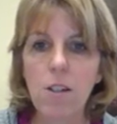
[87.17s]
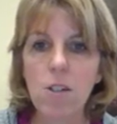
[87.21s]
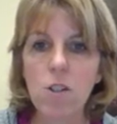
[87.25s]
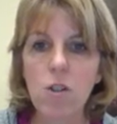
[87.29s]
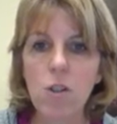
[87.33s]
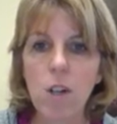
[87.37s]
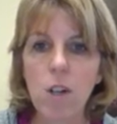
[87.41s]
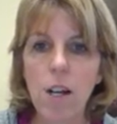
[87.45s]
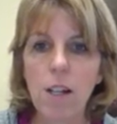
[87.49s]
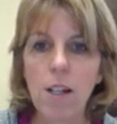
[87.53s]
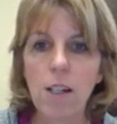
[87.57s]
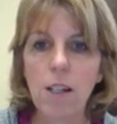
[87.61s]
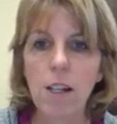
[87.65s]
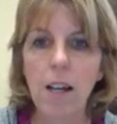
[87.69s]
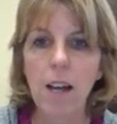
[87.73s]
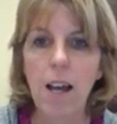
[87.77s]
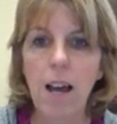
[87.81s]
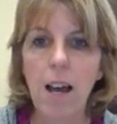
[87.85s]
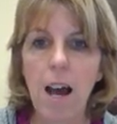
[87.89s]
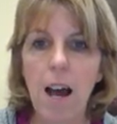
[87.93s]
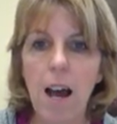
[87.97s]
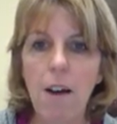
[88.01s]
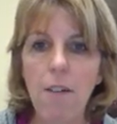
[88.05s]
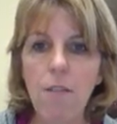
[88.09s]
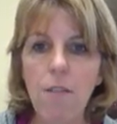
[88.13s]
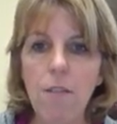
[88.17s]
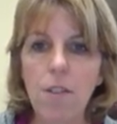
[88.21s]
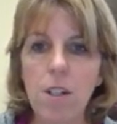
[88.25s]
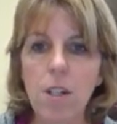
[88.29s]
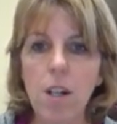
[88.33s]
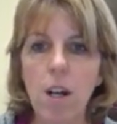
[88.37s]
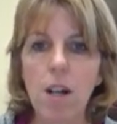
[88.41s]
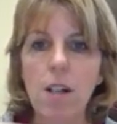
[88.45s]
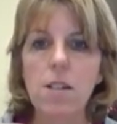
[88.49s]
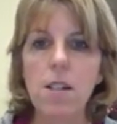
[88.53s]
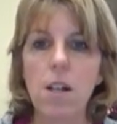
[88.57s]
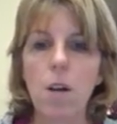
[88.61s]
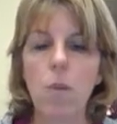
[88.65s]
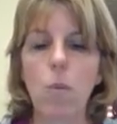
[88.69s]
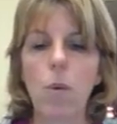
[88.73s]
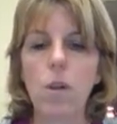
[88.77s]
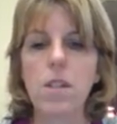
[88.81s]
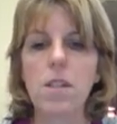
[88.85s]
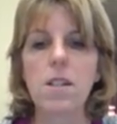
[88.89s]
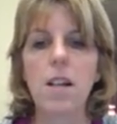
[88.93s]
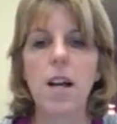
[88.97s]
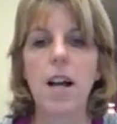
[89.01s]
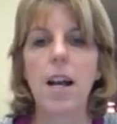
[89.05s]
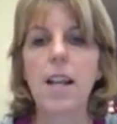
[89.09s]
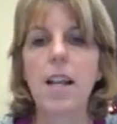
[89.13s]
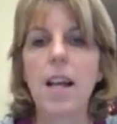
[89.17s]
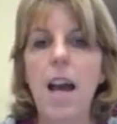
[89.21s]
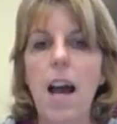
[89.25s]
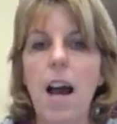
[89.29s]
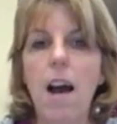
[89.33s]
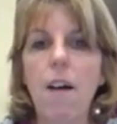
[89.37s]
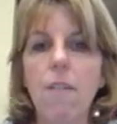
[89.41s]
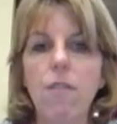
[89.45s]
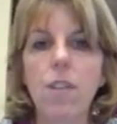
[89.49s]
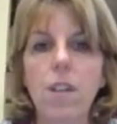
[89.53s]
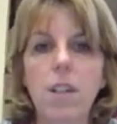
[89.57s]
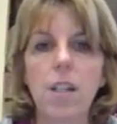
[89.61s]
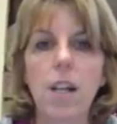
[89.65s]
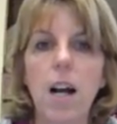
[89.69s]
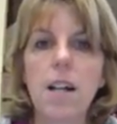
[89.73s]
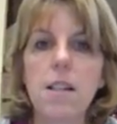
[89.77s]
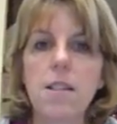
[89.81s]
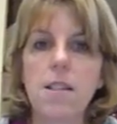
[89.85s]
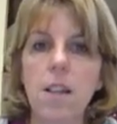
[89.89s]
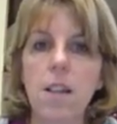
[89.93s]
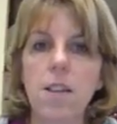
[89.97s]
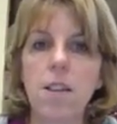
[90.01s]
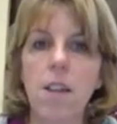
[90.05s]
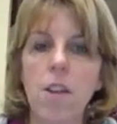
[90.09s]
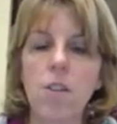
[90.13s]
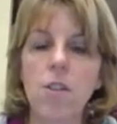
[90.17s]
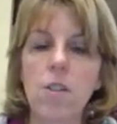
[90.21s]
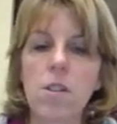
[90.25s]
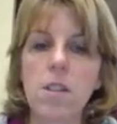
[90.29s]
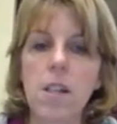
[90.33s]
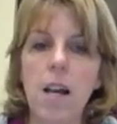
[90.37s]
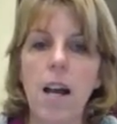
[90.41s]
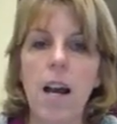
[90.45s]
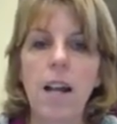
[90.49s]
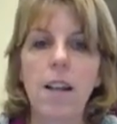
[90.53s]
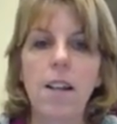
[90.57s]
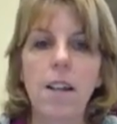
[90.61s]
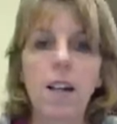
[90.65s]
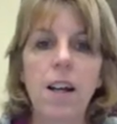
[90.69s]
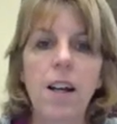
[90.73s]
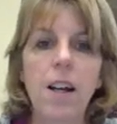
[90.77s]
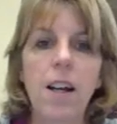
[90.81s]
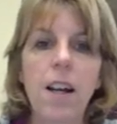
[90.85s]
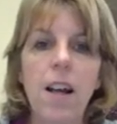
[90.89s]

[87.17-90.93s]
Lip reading: trying to get half the dots on one side, half the dots on the other side.